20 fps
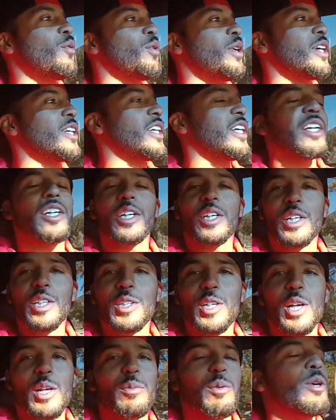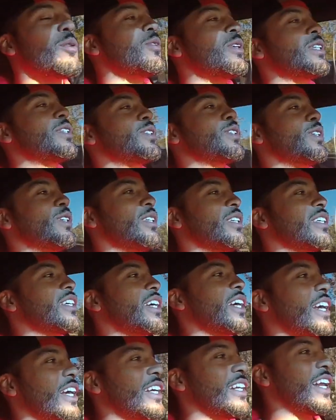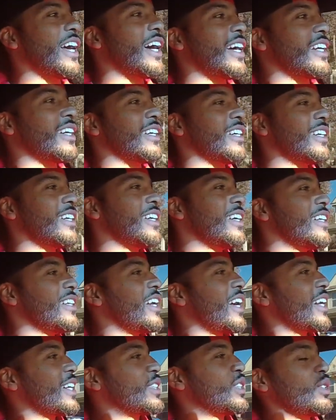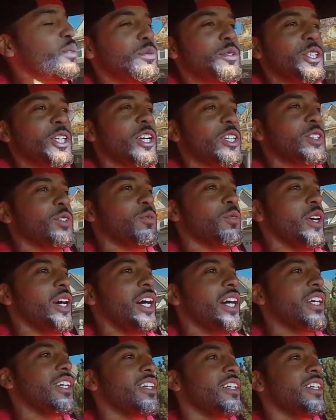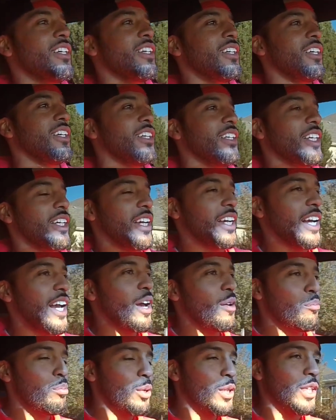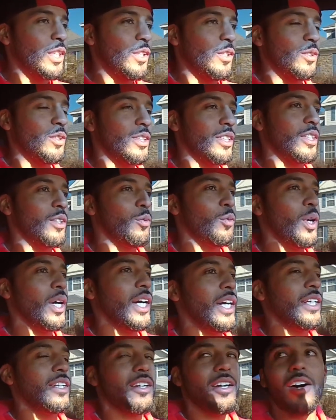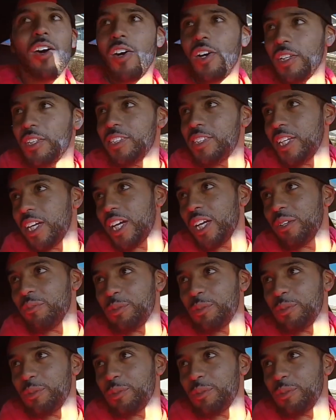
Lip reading: weird hearing a turbo whistle and not a Supercharger whine. Like, I got pretty used to the whine all the time,